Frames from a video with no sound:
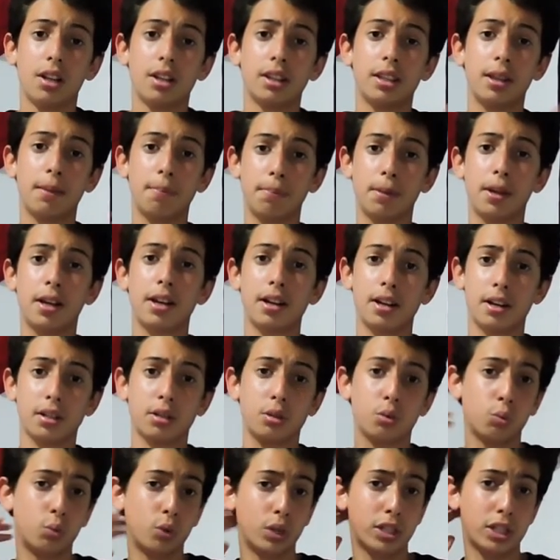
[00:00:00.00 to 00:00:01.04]
the players
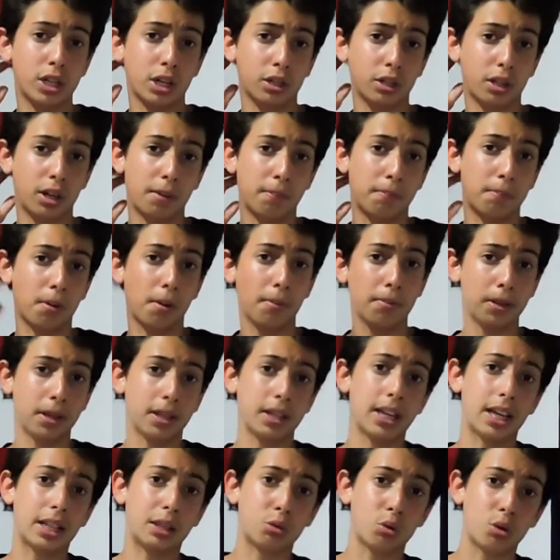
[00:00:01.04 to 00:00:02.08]
which are gonna probably
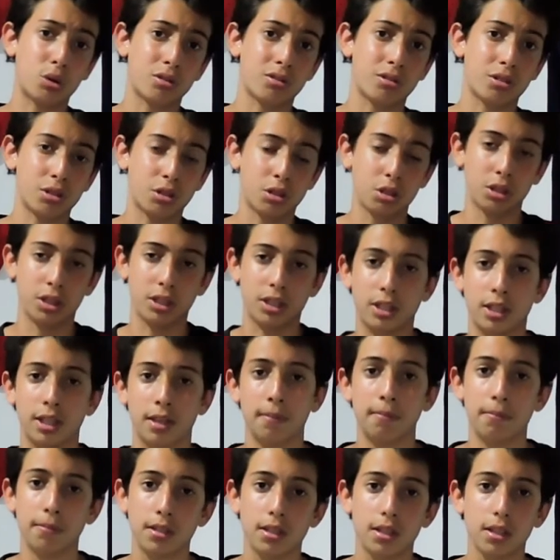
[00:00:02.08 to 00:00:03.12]
get transferred to these
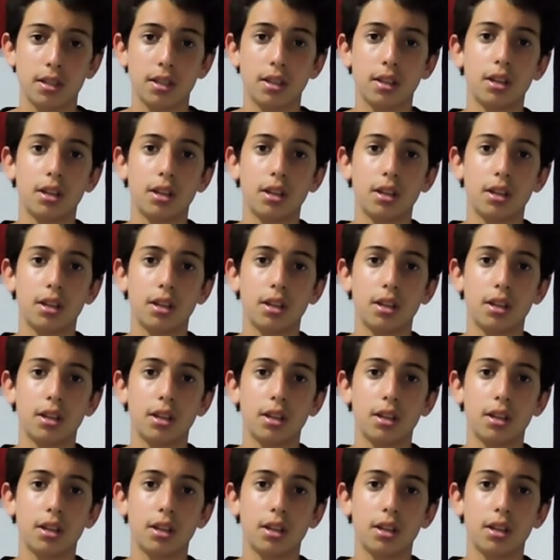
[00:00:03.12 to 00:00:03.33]
teams.